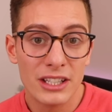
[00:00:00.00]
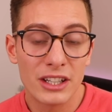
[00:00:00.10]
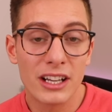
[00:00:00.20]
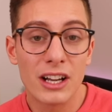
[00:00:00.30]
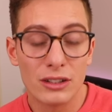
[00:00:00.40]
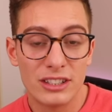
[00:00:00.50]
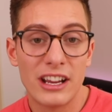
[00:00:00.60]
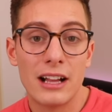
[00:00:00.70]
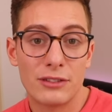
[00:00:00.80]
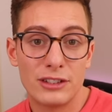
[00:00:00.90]
you can go to
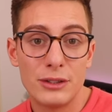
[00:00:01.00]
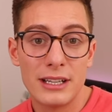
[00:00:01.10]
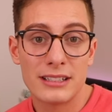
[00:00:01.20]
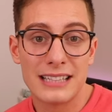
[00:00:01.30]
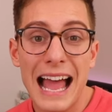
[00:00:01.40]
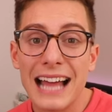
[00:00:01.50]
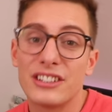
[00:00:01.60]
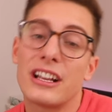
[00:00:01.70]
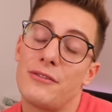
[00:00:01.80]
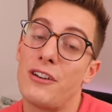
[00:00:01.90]
jail for 2 years and
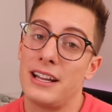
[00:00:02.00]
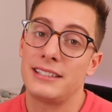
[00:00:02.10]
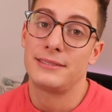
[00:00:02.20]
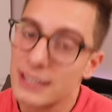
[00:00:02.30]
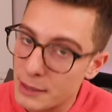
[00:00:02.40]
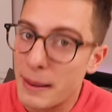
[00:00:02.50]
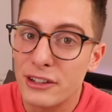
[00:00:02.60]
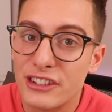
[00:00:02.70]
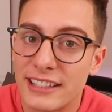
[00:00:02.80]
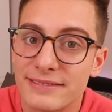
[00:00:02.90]
you get fined. Sorry
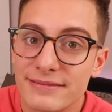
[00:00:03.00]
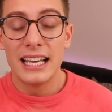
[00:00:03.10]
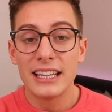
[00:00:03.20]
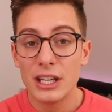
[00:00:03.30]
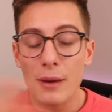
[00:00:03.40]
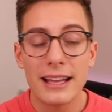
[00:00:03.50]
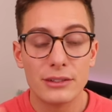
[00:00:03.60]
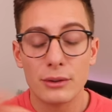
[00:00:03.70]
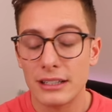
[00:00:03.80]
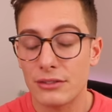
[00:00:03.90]
about you. In the
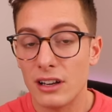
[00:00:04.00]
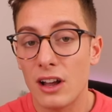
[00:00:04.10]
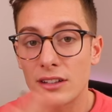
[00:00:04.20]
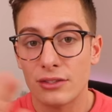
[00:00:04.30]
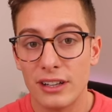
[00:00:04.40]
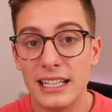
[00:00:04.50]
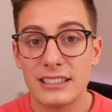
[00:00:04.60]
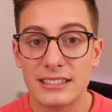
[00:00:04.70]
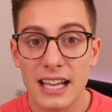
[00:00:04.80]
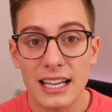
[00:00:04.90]
US, there are different laws for
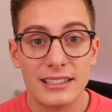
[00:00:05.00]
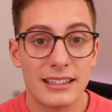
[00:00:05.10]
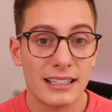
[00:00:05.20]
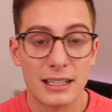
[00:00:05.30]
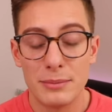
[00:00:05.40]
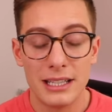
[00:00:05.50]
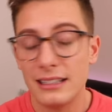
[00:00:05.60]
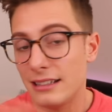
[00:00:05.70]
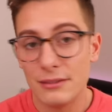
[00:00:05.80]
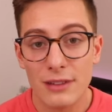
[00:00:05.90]
each state that can be
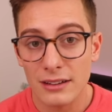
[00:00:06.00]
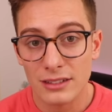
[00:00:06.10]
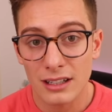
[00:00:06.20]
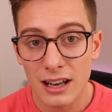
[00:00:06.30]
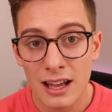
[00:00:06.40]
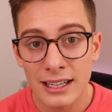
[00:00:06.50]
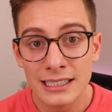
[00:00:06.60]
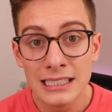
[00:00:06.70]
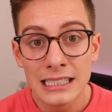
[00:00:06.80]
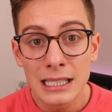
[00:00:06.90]
easily found online.